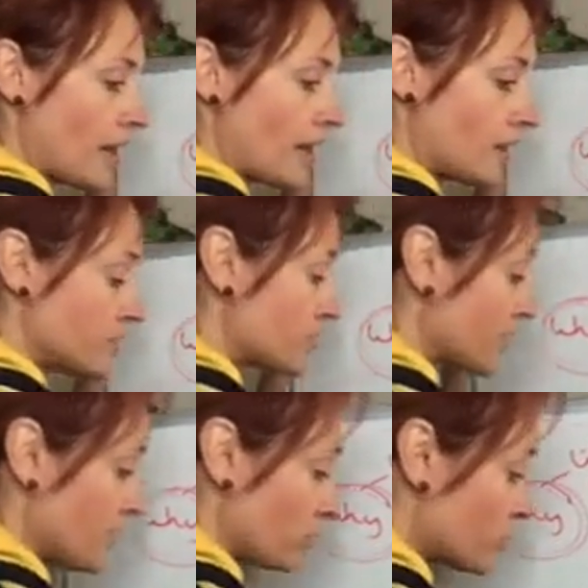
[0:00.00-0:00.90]
And
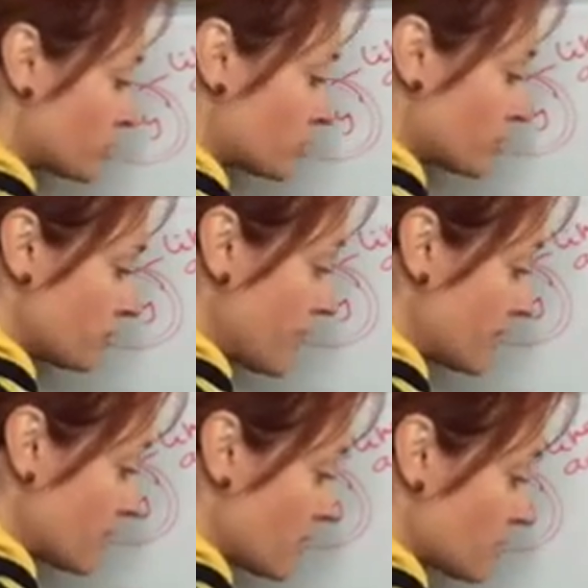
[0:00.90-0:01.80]
it would just
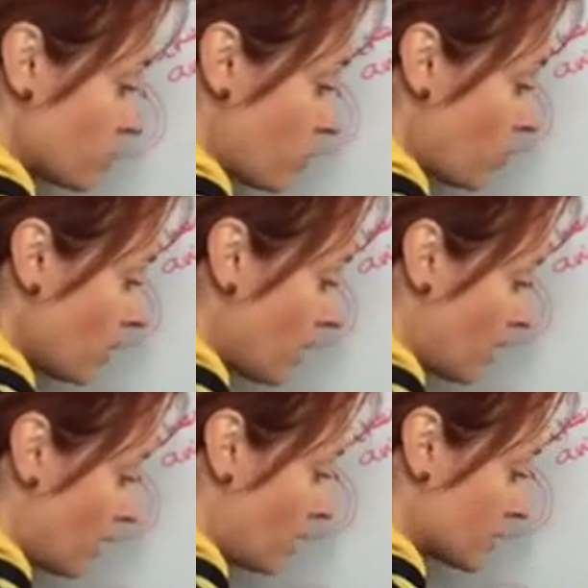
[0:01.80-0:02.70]
make nice wall
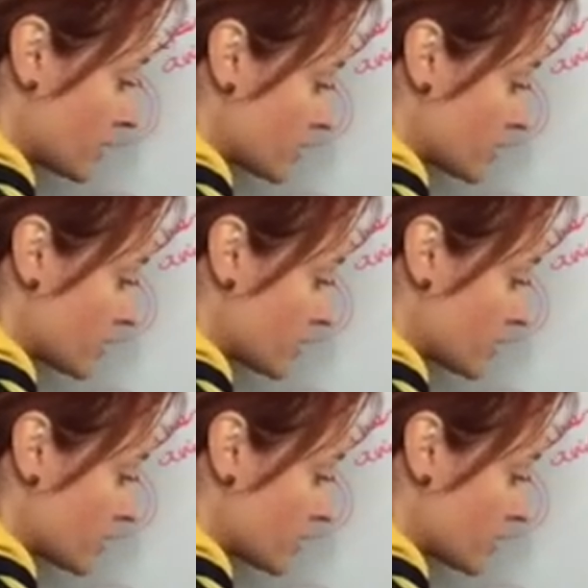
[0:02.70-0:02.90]
art.